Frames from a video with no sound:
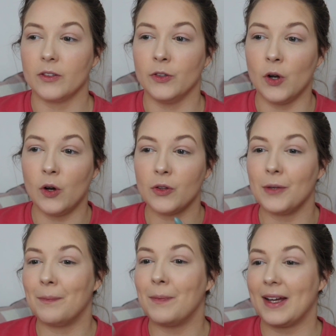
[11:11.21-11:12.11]
not
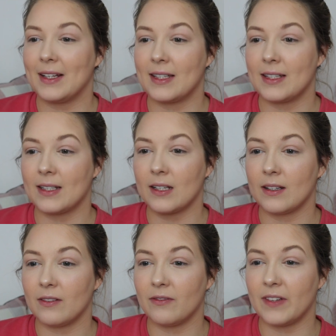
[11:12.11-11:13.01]
the best
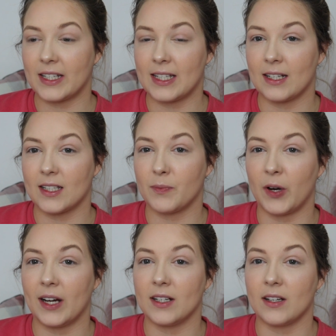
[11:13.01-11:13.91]
fixing
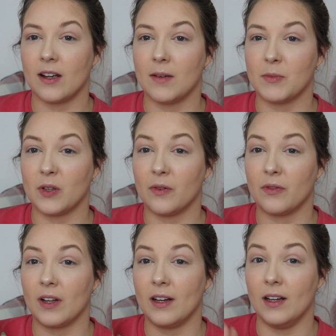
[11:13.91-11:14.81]
spray in terms
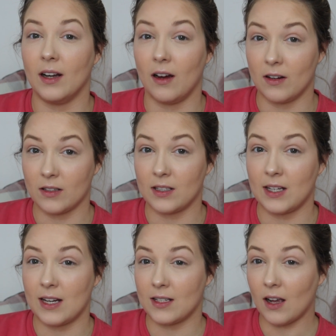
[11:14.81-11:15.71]
of
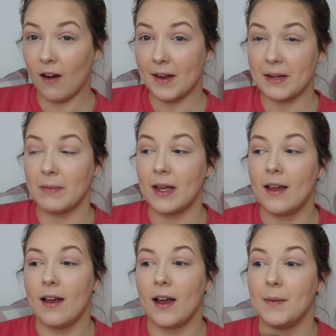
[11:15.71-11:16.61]
lasting time.
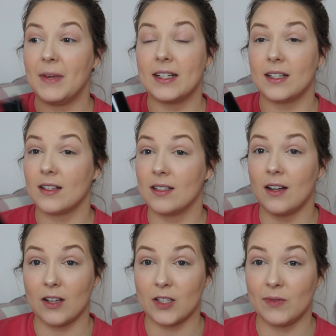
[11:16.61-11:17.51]
Um, it does
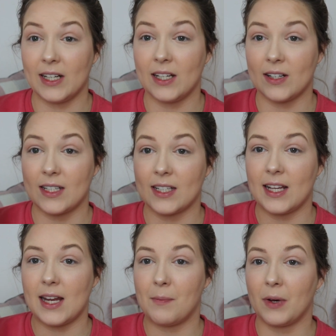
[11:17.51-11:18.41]
last really
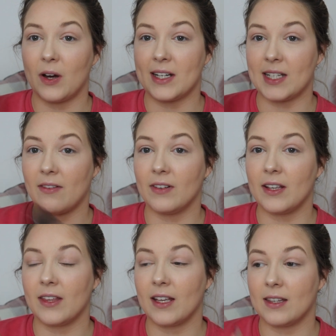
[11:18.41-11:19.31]
nicely, but I
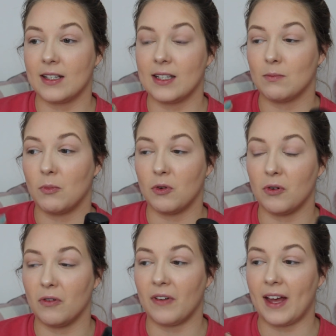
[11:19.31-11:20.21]
definitely think this is
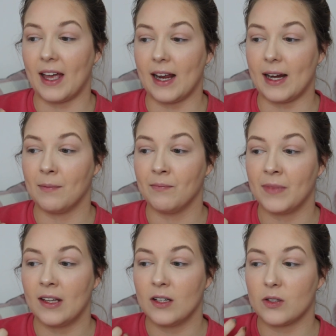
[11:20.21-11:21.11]
more of a
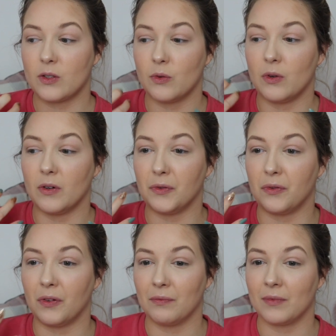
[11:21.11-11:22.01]
sort
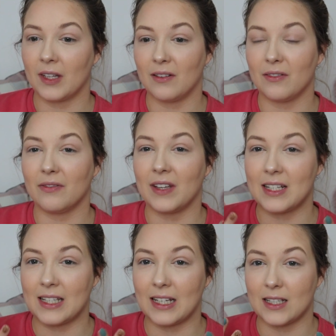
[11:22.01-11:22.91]
of
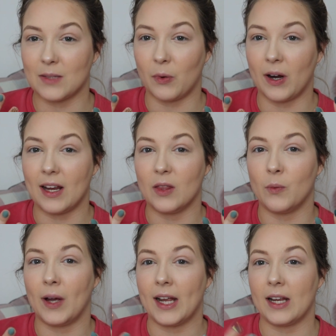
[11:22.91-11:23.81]
fixing spray in the
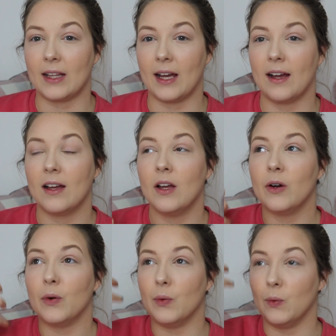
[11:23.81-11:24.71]
way that
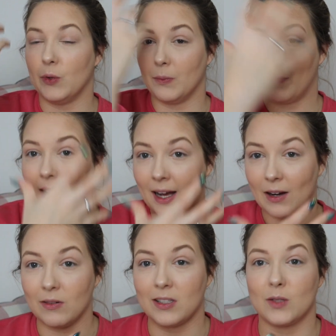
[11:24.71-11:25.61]
all your
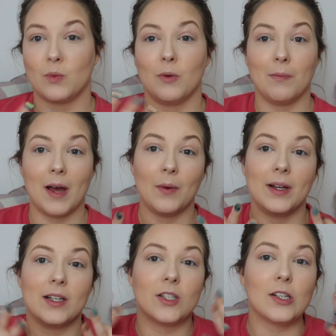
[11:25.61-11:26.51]
powders will
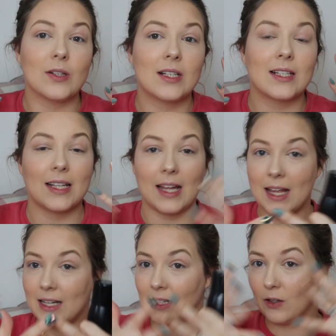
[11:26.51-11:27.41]
melt into your
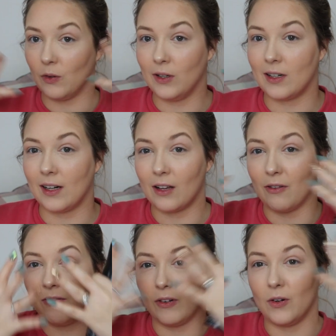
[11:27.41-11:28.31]
skin and it will look like a
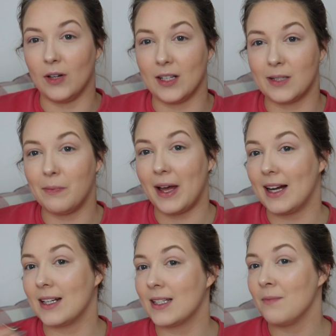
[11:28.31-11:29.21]
flawless
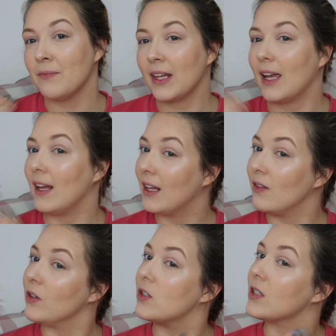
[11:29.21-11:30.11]
base and
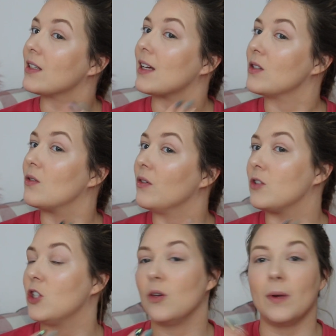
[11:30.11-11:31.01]
give you just that sort of
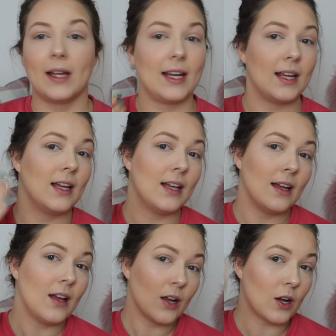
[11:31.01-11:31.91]
dewy
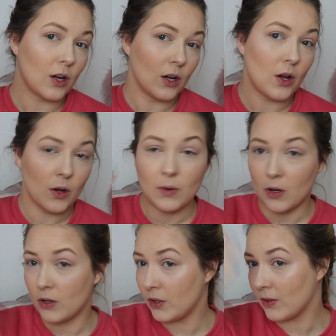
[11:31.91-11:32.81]
glow
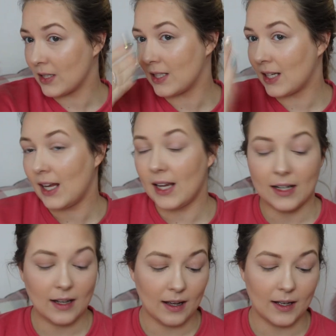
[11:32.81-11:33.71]
on your
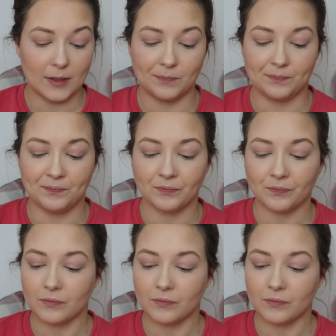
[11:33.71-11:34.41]
skin. Um,